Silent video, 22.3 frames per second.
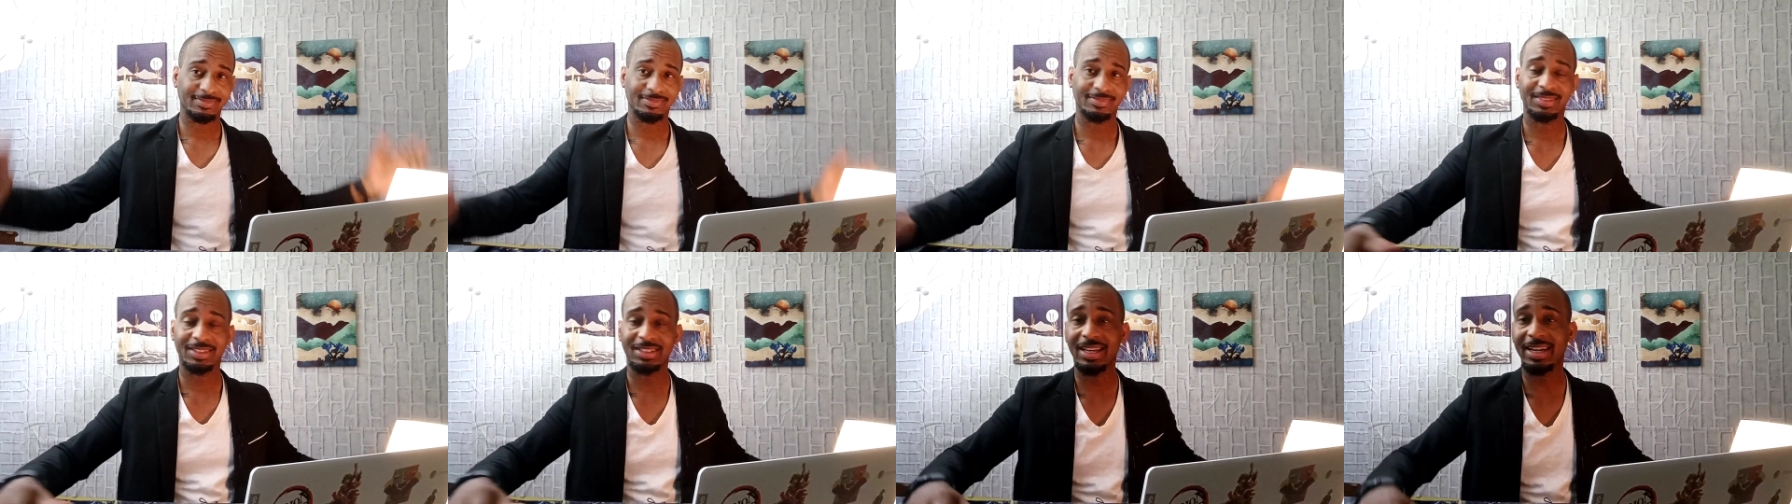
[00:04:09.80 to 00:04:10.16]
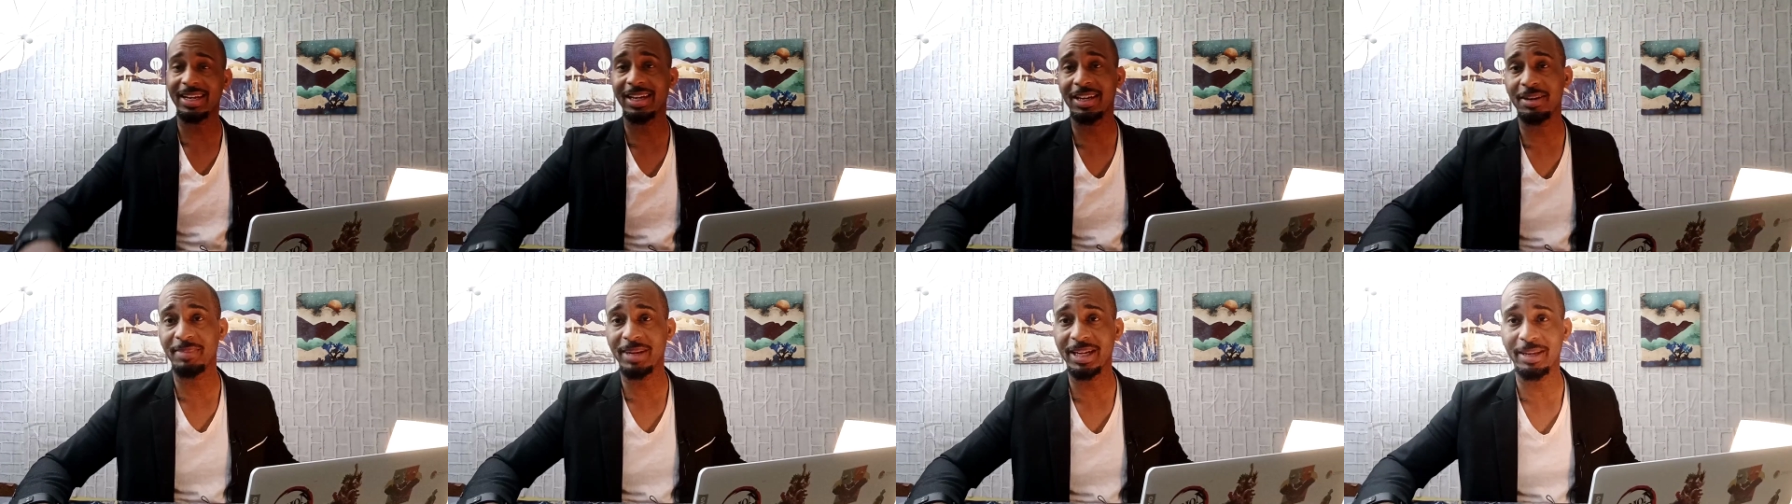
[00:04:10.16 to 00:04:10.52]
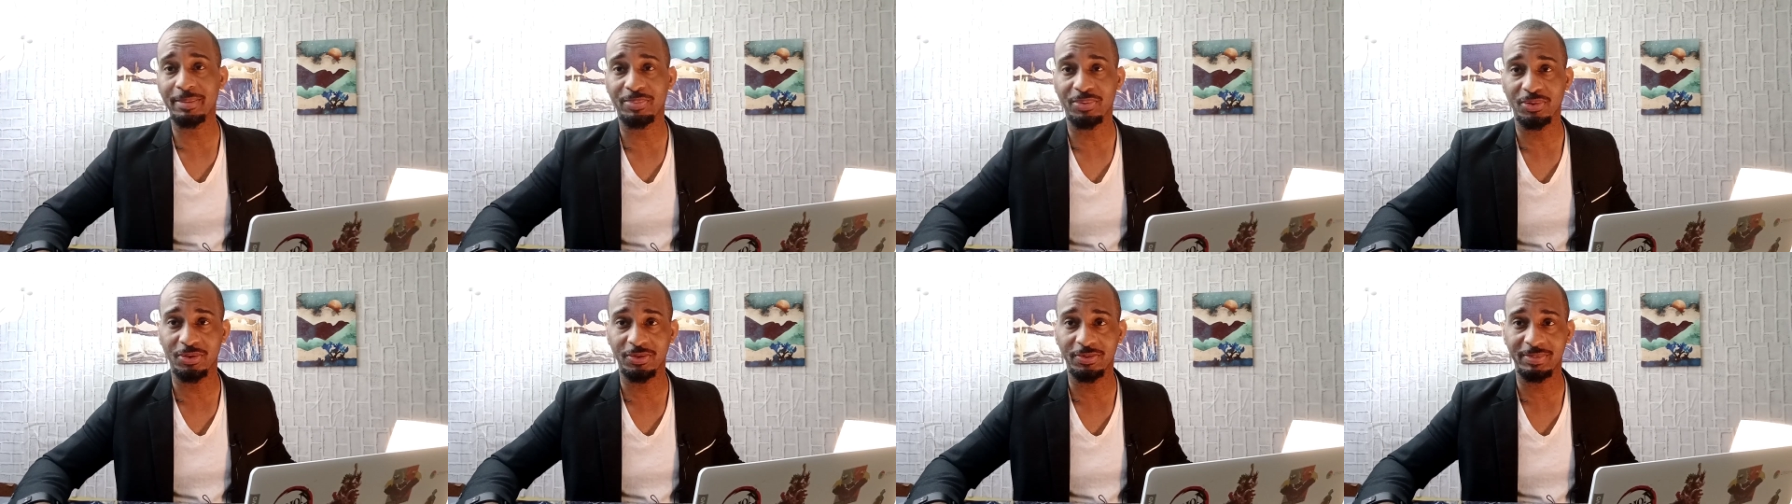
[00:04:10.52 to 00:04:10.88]
So they're going to make
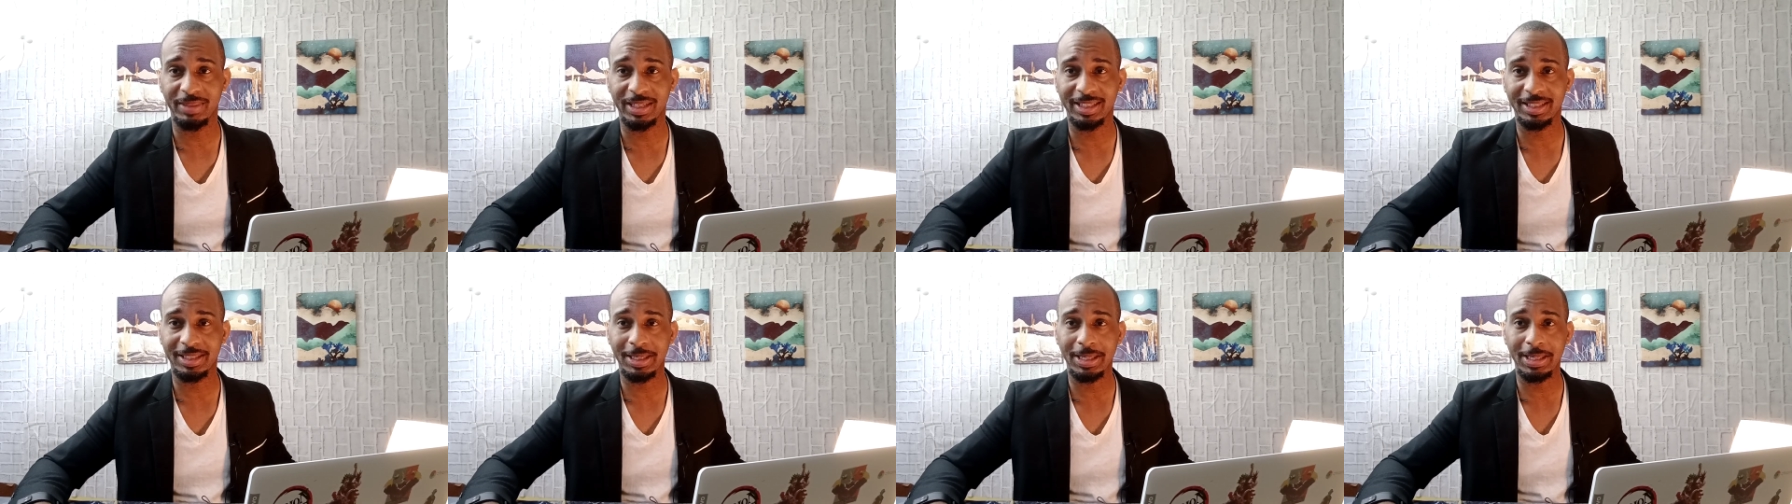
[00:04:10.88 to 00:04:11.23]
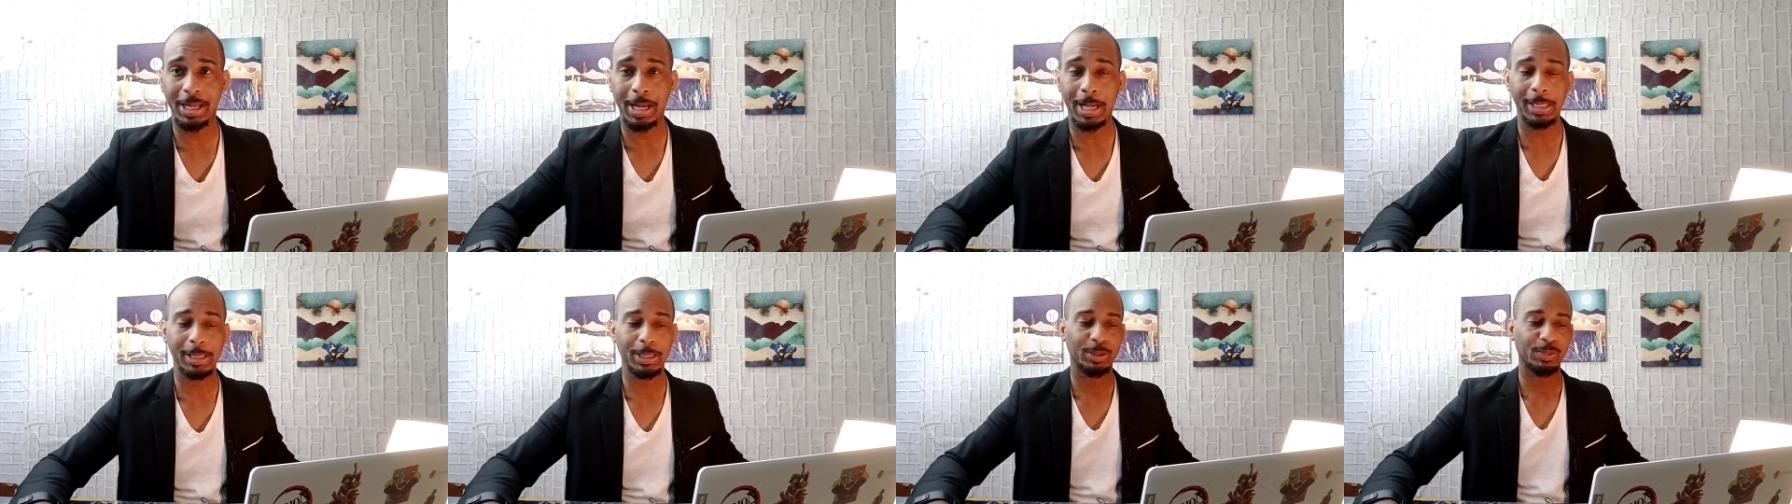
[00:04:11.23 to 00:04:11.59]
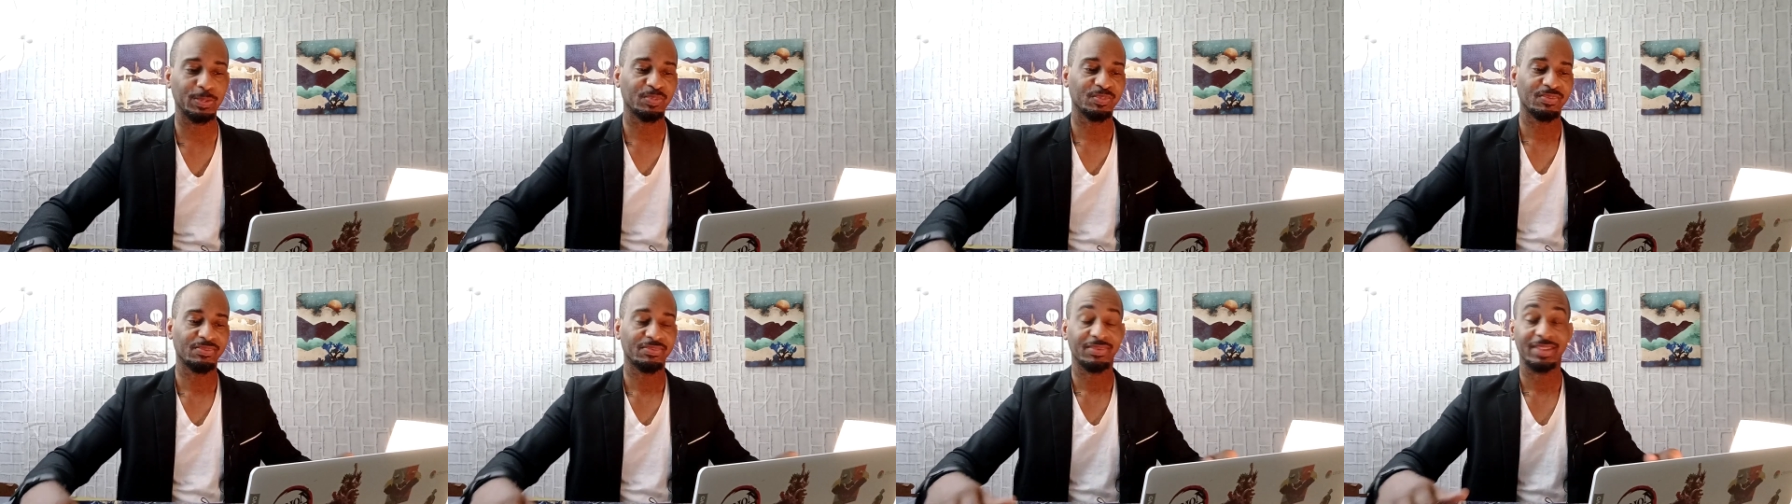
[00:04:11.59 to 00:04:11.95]
improvements, you know
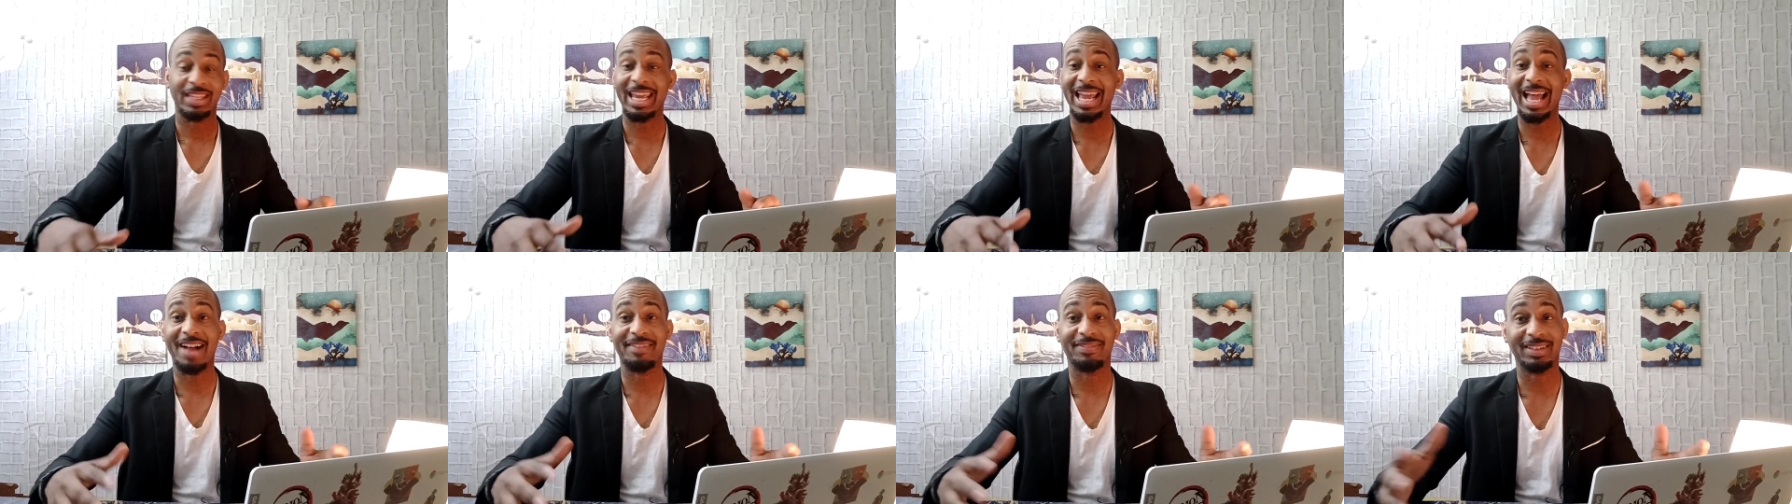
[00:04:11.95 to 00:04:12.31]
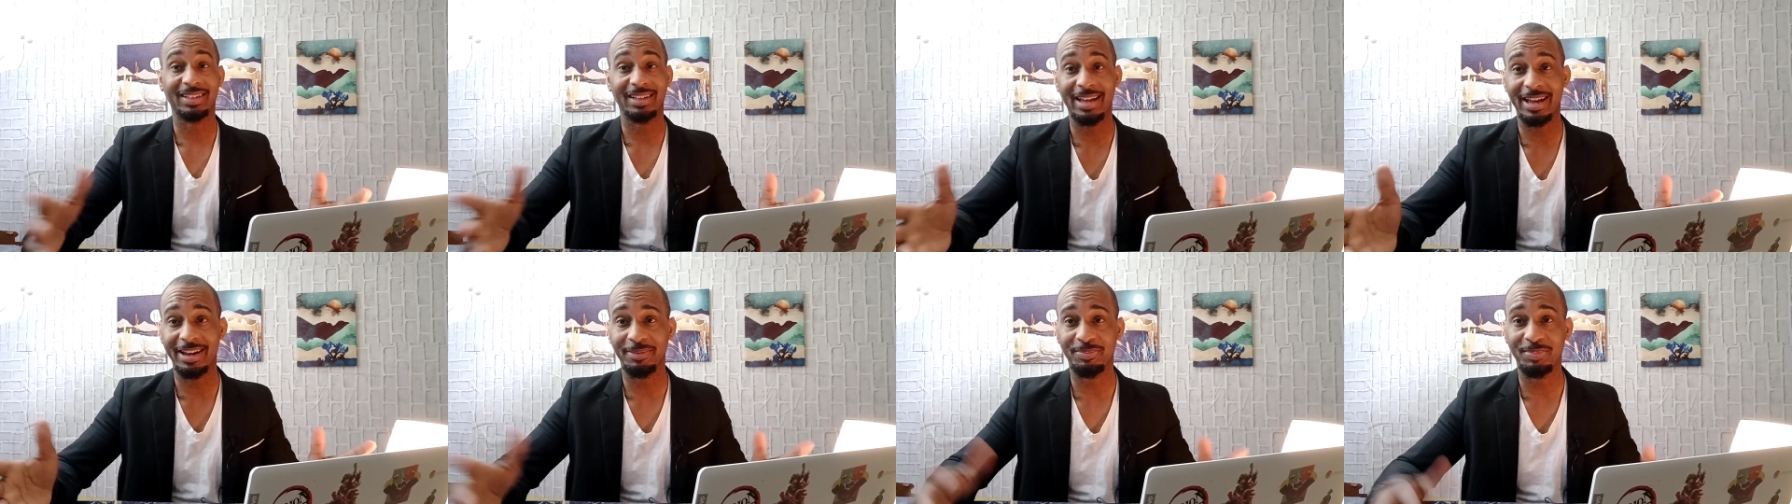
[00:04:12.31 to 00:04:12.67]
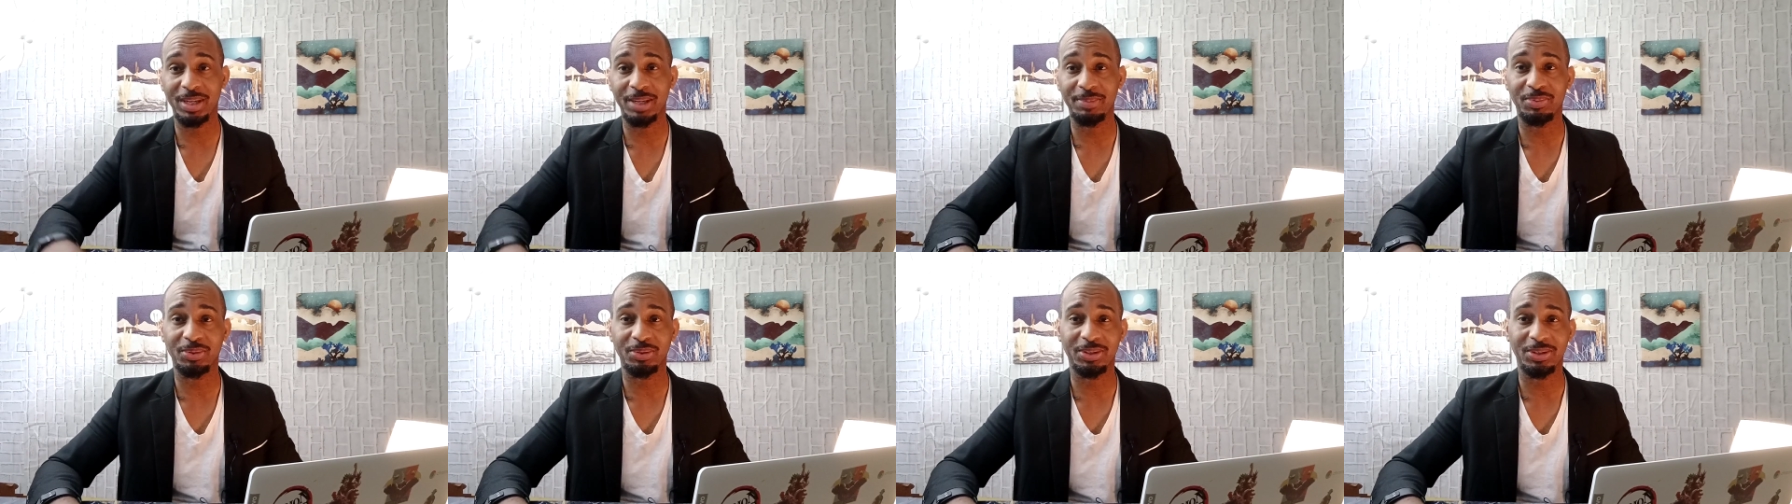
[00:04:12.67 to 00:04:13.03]
they have a lot of
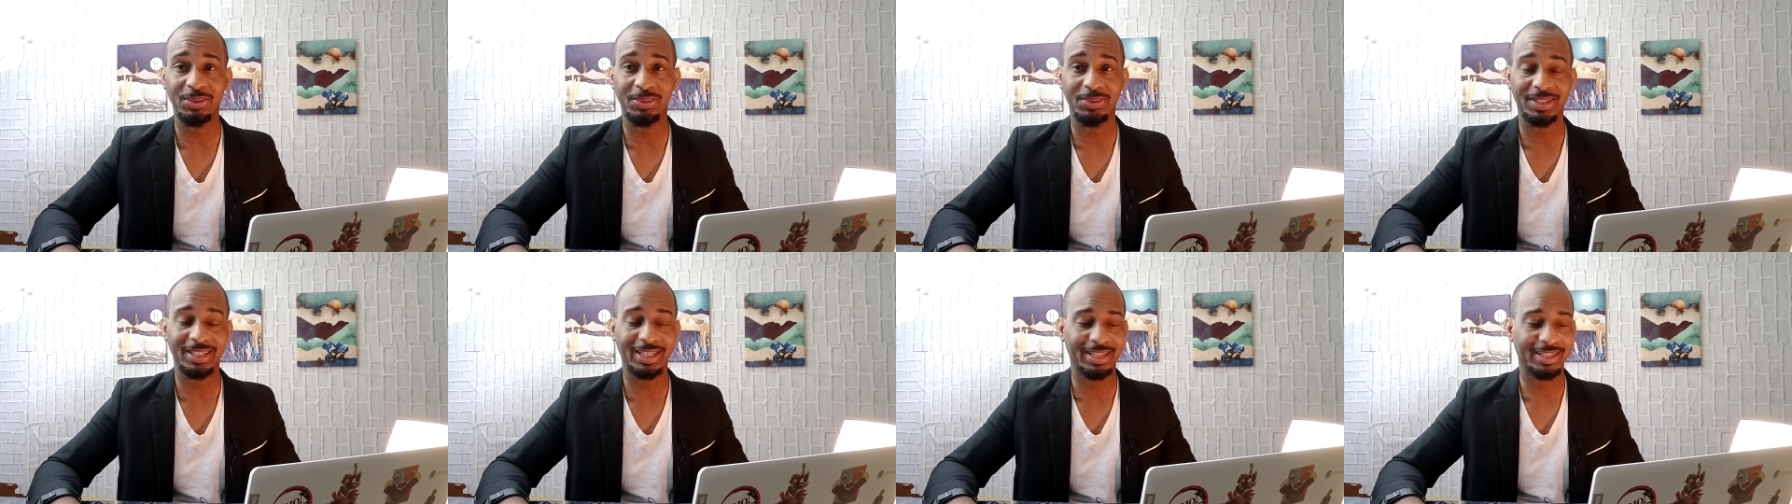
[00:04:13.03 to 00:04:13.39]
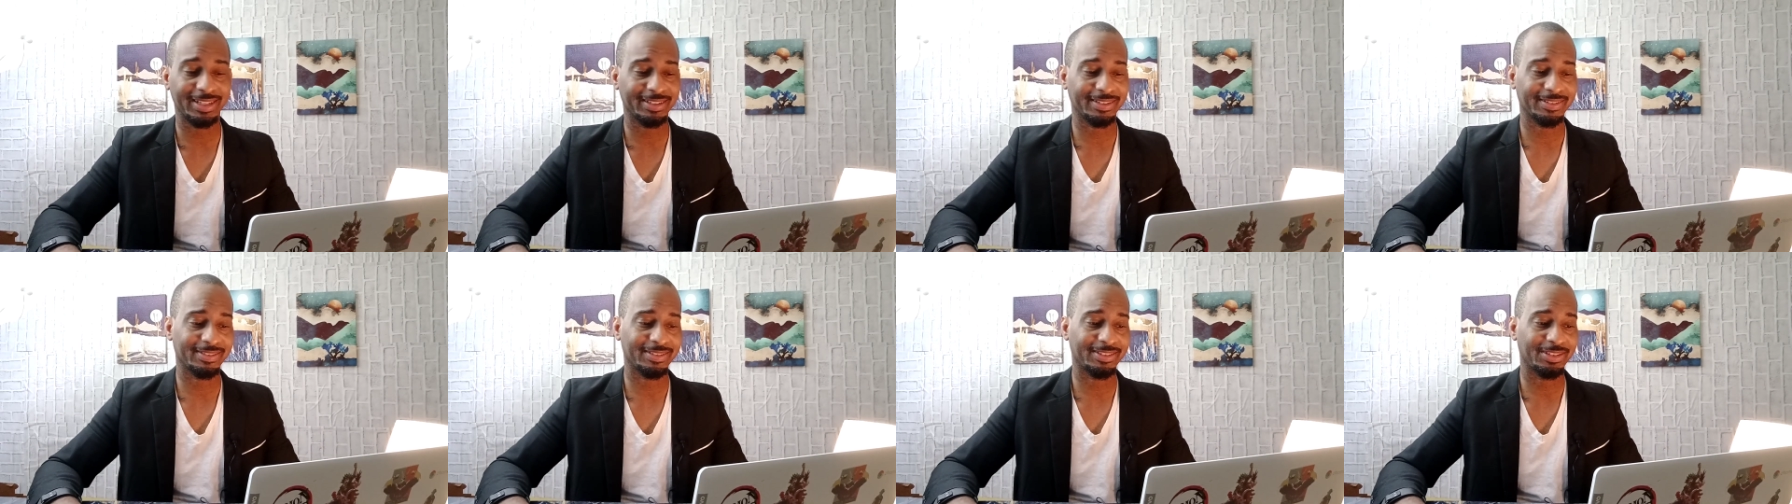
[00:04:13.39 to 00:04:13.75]
people using